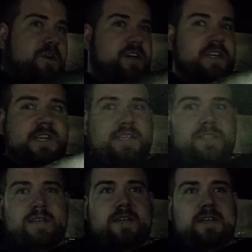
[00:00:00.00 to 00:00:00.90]
you're gonna get
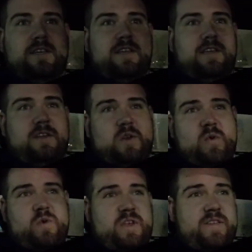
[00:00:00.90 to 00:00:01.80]
sick
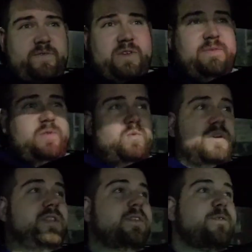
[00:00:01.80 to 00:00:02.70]
even
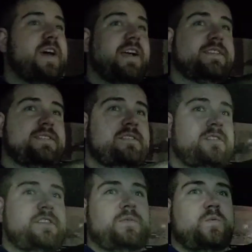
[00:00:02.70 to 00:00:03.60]
with the
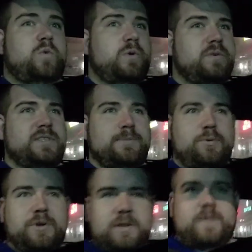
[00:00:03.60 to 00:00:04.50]
vaccine, then what was the
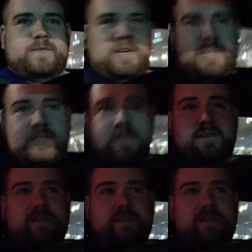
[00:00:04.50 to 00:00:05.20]
point of the vaccine